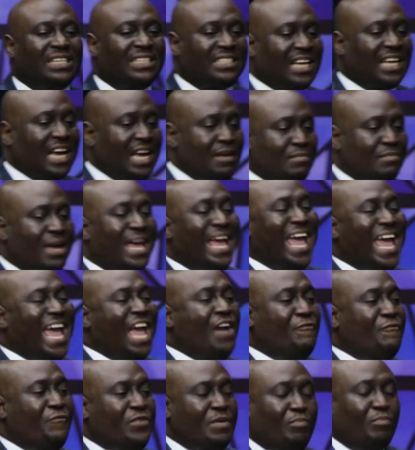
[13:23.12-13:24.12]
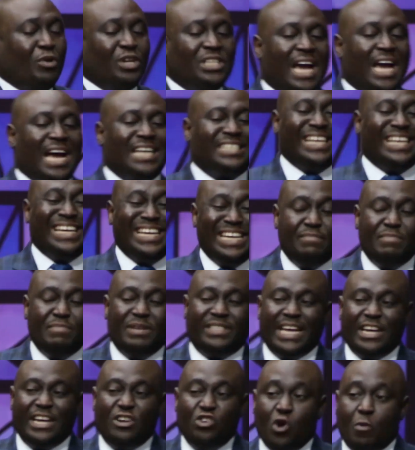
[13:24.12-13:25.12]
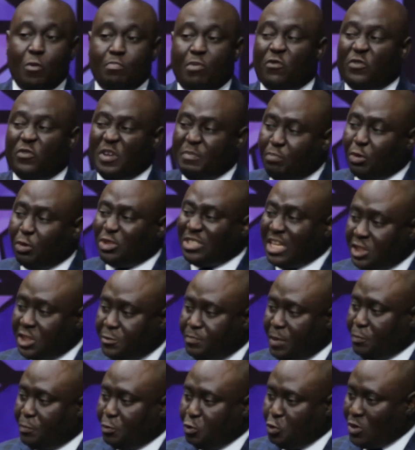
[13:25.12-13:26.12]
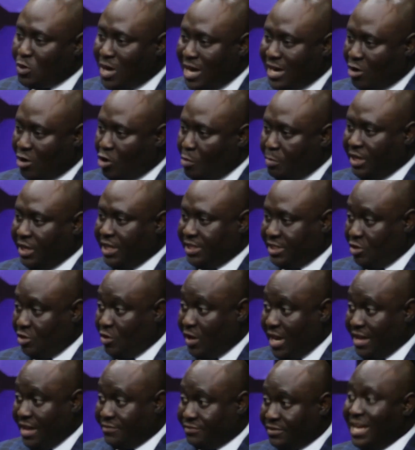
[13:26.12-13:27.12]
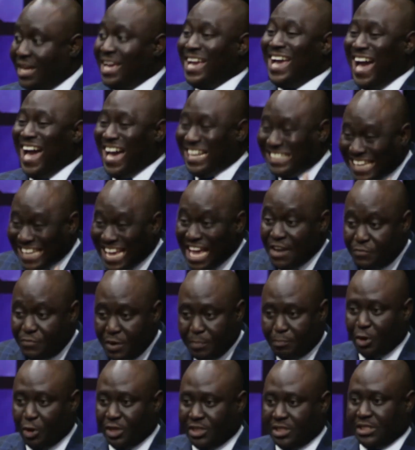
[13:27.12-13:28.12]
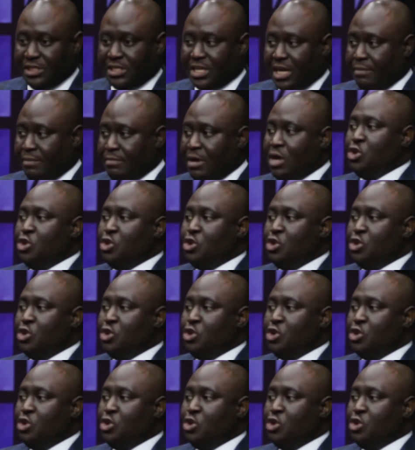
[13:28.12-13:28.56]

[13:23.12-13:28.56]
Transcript: in time, everybody has a limited number of important people you can accommodate in your life. At every point in time.